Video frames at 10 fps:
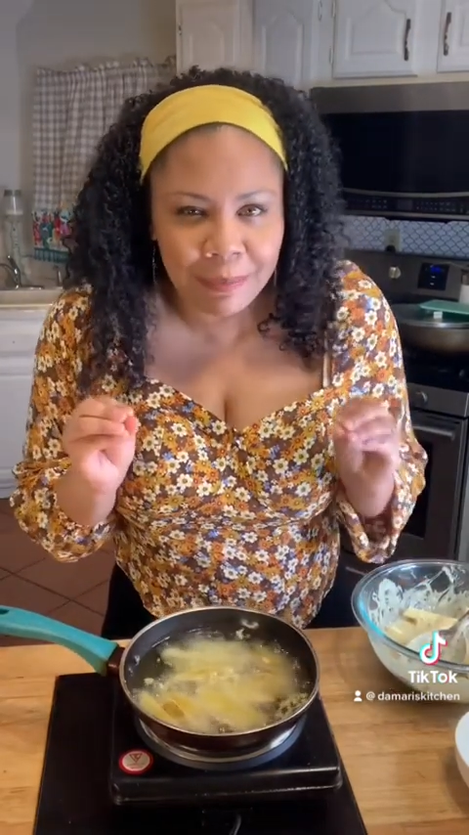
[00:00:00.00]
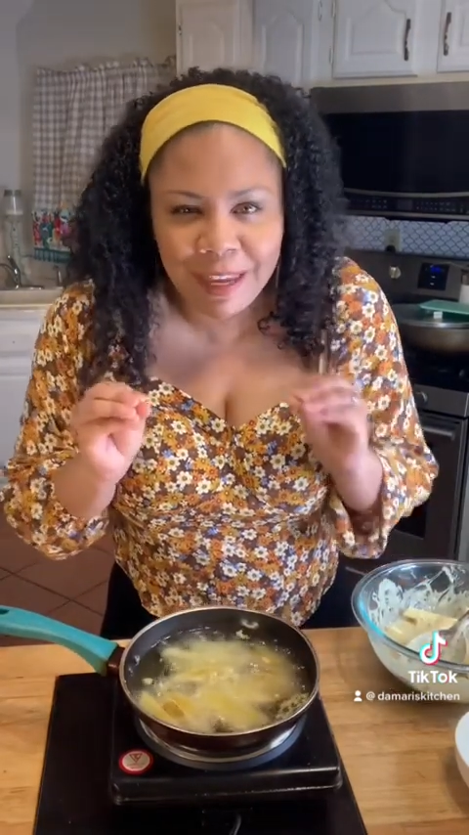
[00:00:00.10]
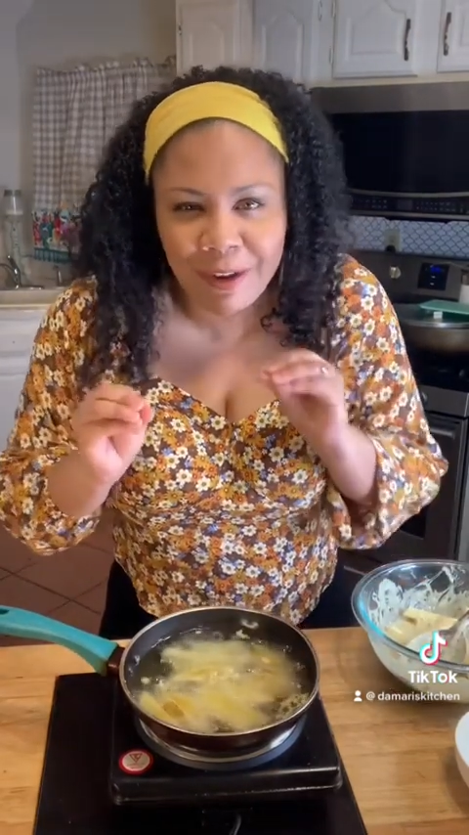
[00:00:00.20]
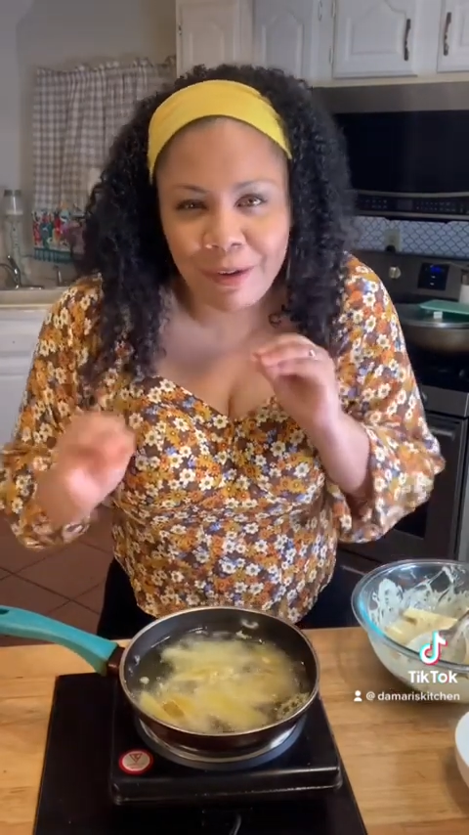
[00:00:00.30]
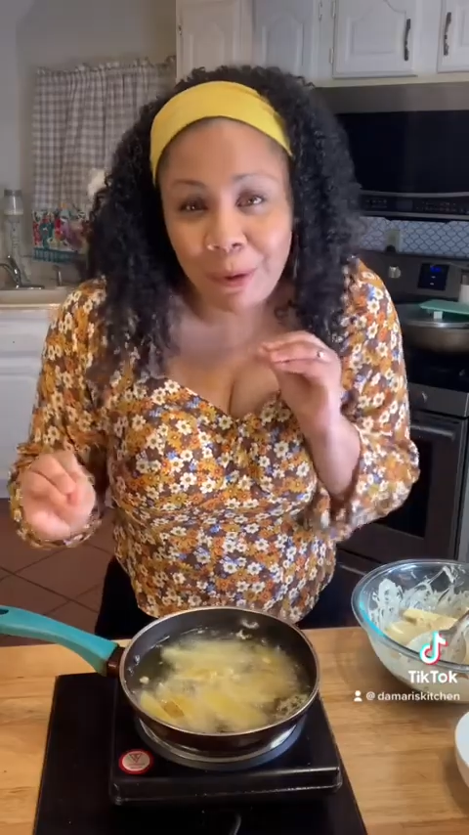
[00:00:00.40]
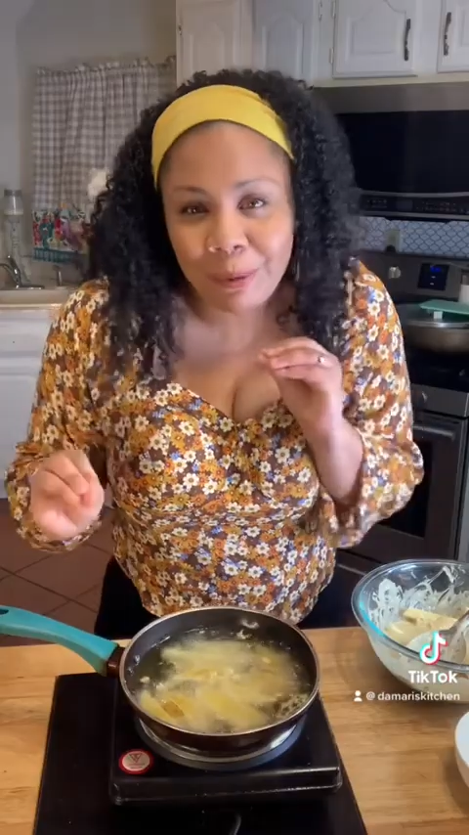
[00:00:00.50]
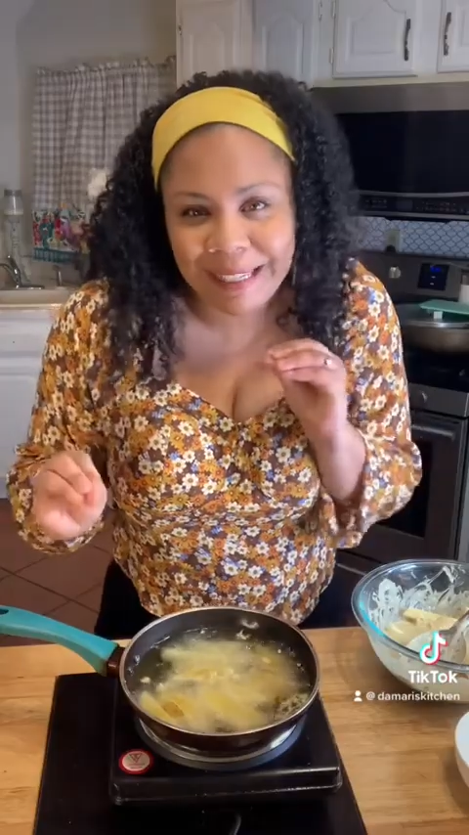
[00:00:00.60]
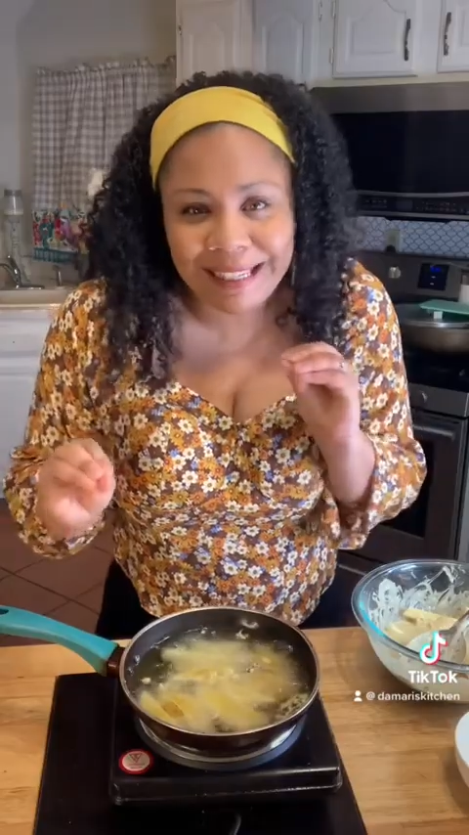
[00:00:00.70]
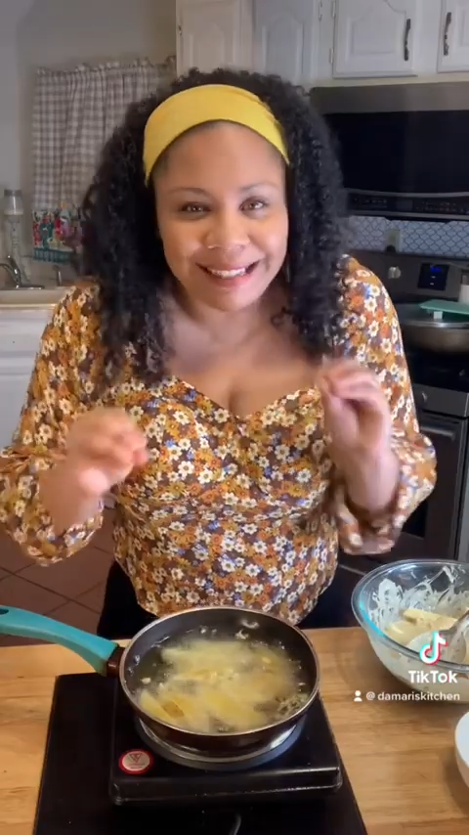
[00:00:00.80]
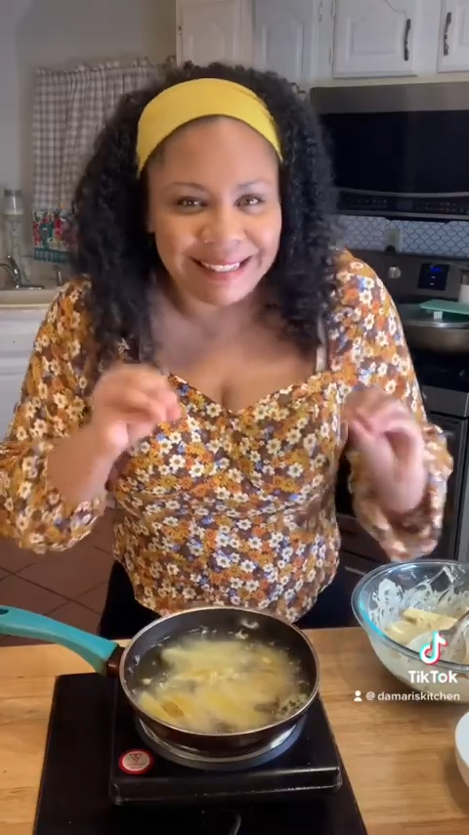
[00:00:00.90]
golden,
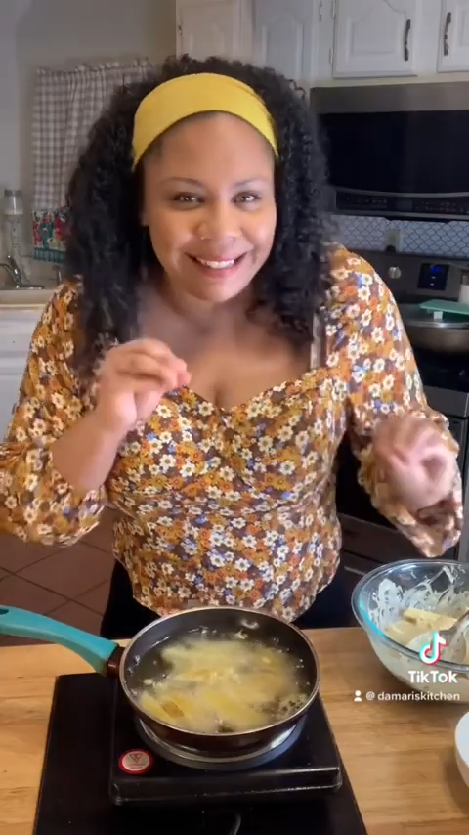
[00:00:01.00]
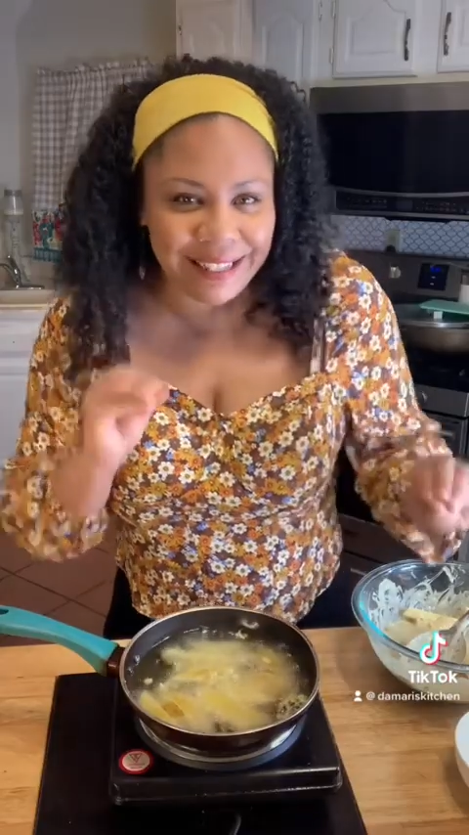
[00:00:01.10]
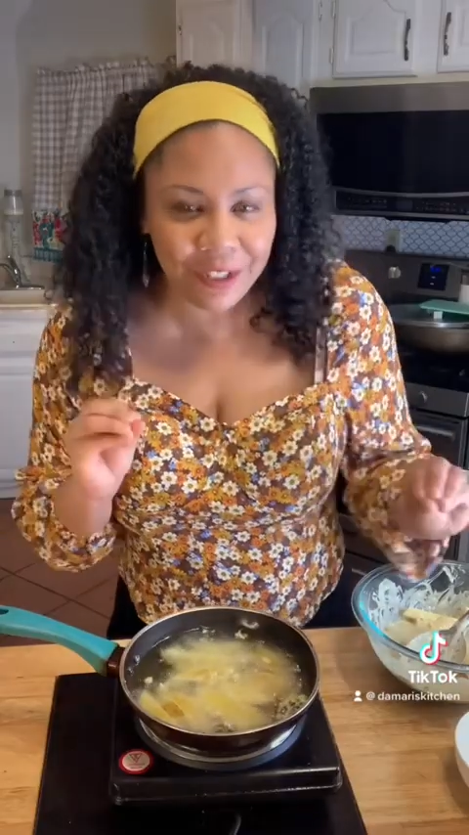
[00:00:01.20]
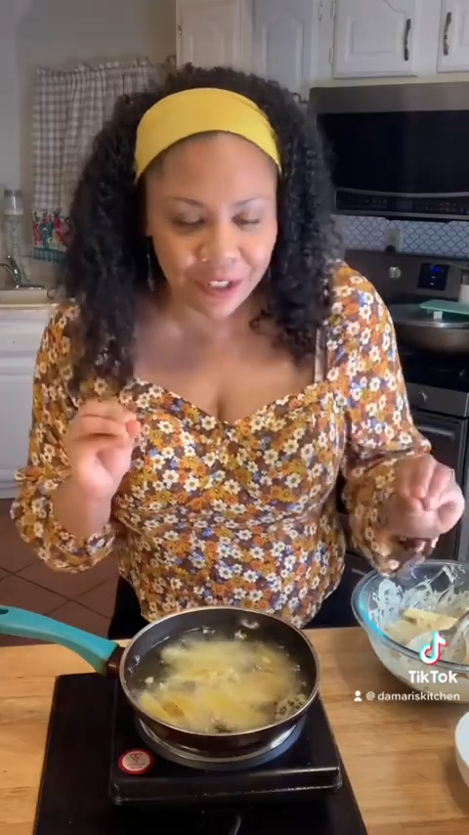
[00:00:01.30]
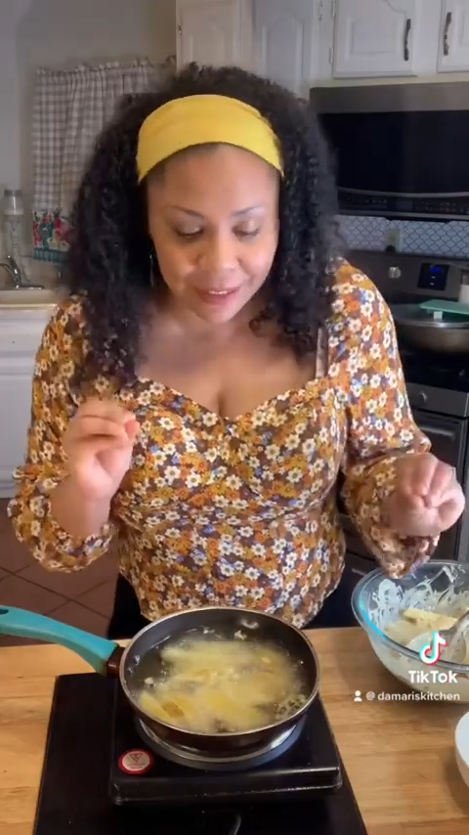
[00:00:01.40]
and delicious.